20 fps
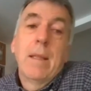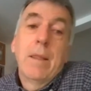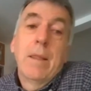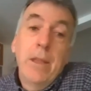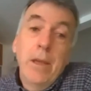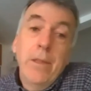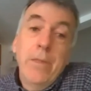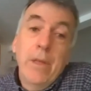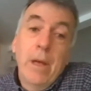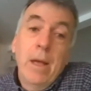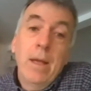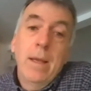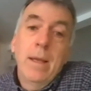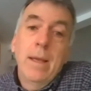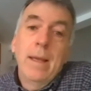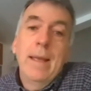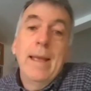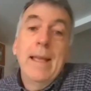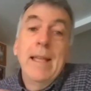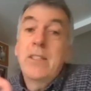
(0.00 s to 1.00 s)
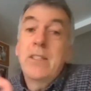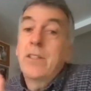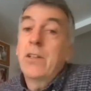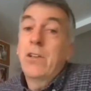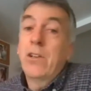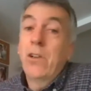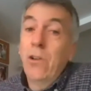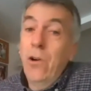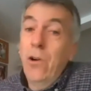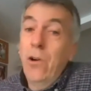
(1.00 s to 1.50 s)
The other is to
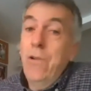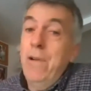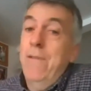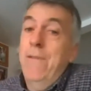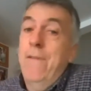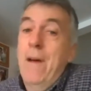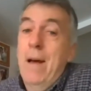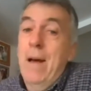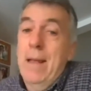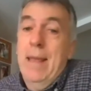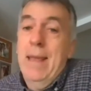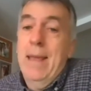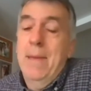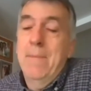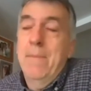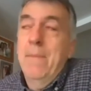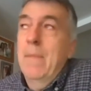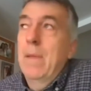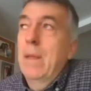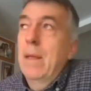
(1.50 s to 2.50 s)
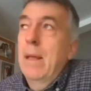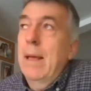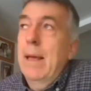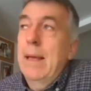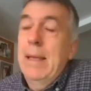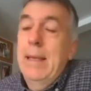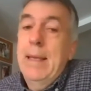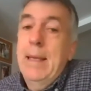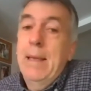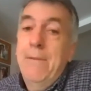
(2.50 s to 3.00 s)
glorify him
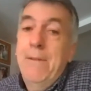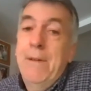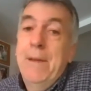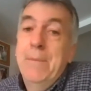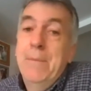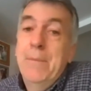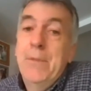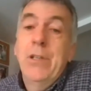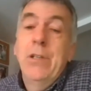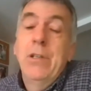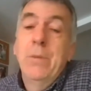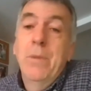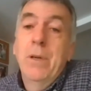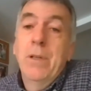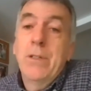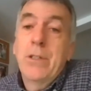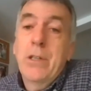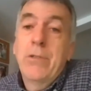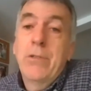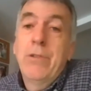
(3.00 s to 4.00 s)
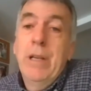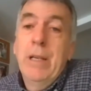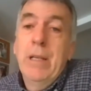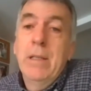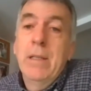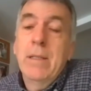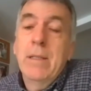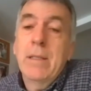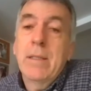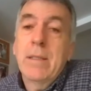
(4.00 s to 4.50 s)
and give him too much
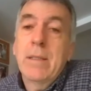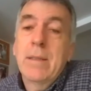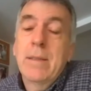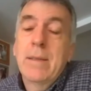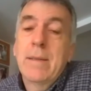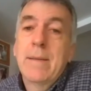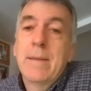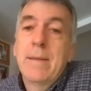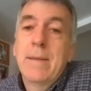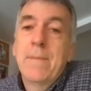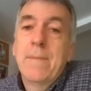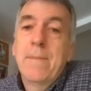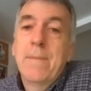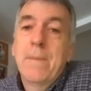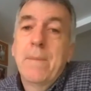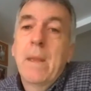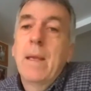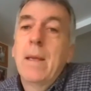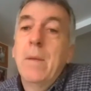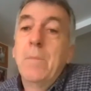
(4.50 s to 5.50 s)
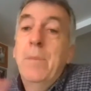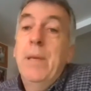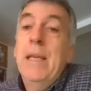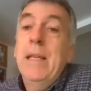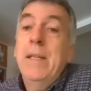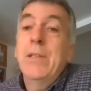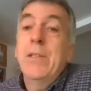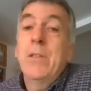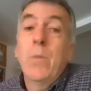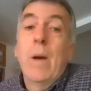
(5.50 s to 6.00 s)
credence.
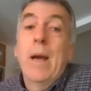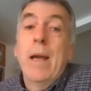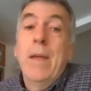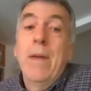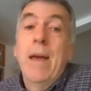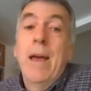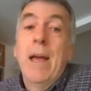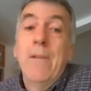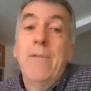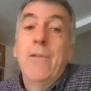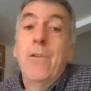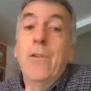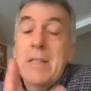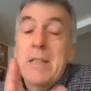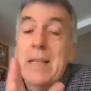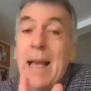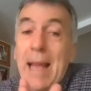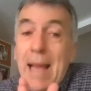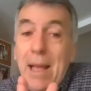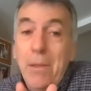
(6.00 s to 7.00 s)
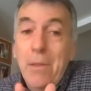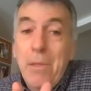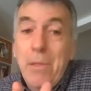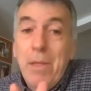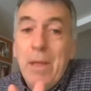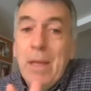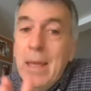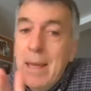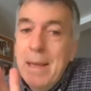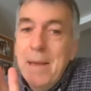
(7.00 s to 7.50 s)
Peter's way, therefore, is a
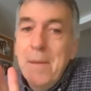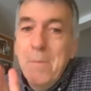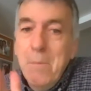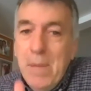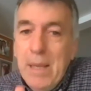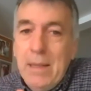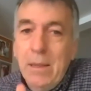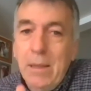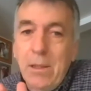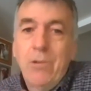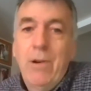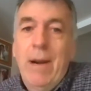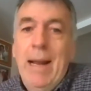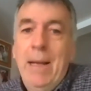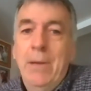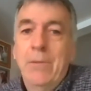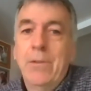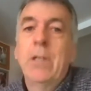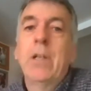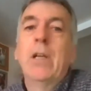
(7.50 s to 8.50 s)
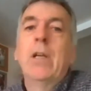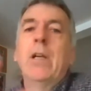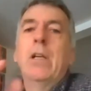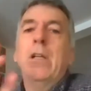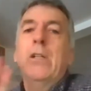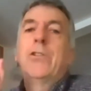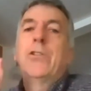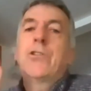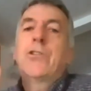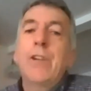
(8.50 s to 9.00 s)
healthy middle ground.
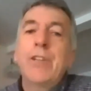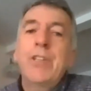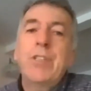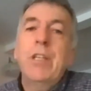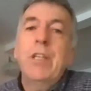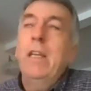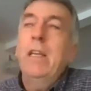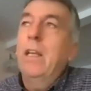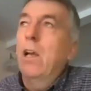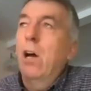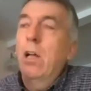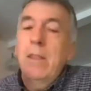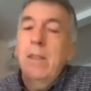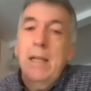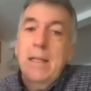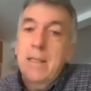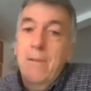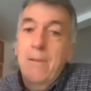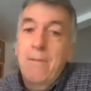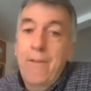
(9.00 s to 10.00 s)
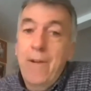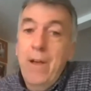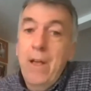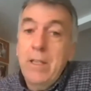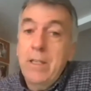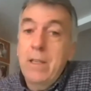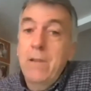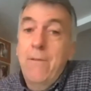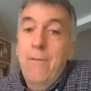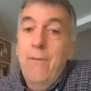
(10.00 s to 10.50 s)
Trust in God, that's the
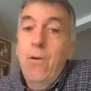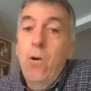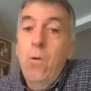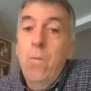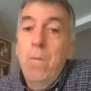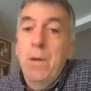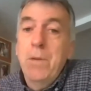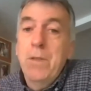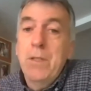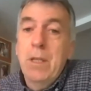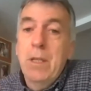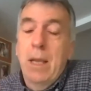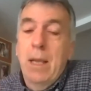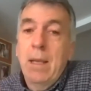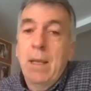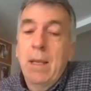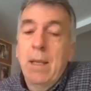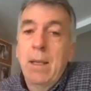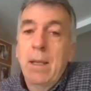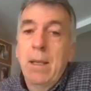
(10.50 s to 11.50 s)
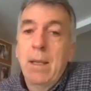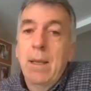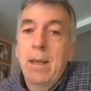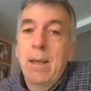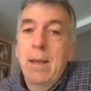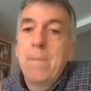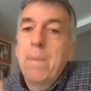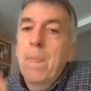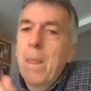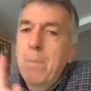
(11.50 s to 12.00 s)
first and foremost thing,
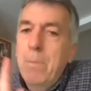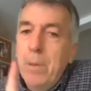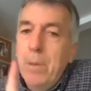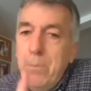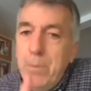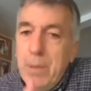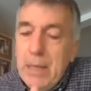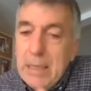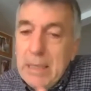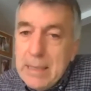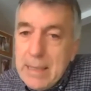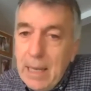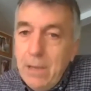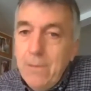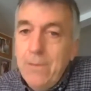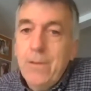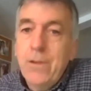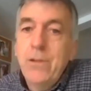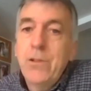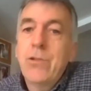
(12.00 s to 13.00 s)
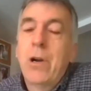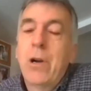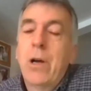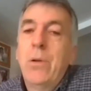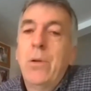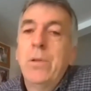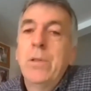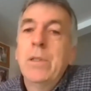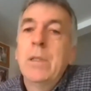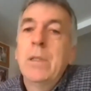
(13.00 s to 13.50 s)
but be self
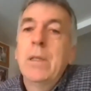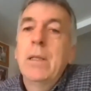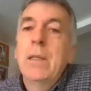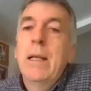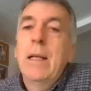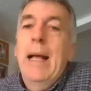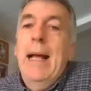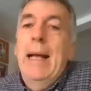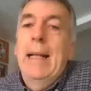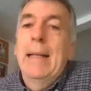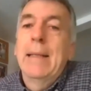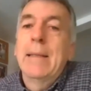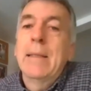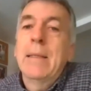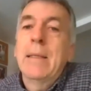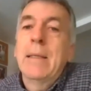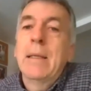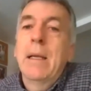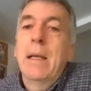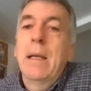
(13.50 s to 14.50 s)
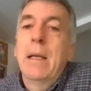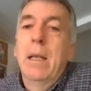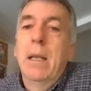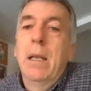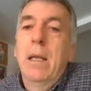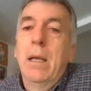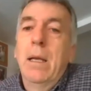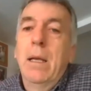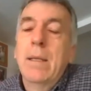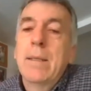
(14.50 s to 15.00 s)
controlled and
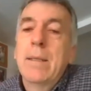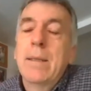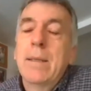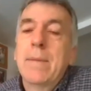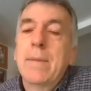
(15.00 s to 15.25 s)
alert.